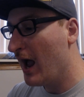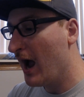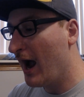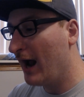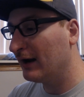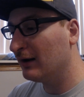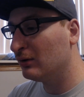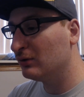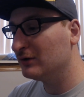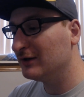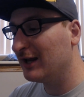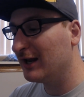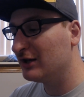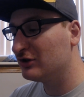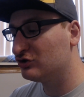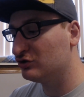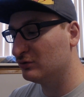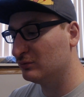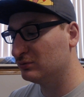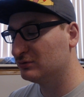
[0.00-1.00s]
I don't
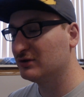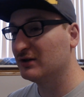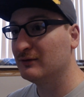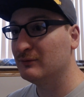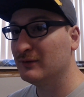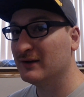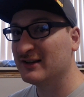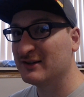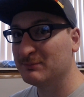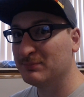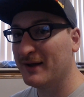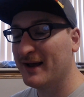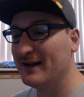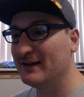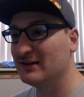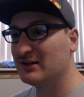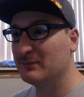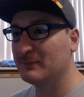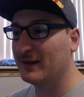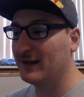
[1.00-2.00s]
need you to
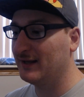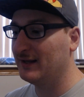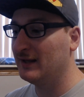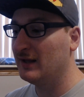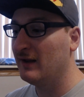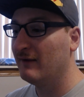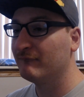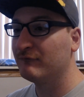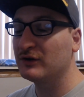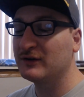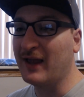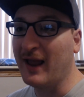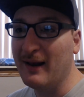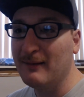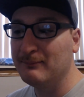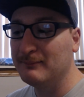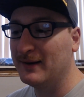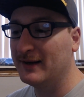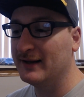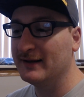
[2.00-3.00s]
explain to me for
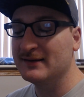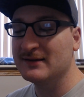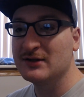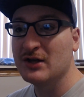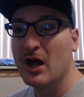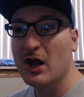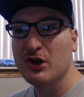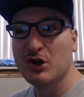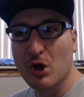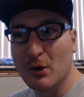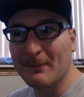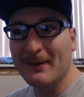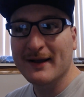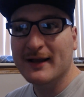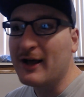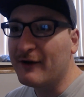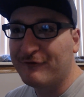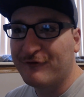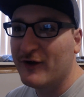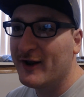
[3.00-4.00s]
10 minutes your
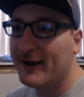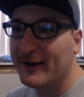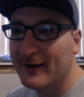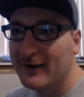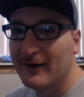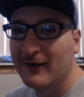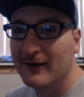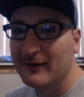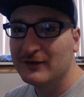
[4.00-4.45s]
MacGuffin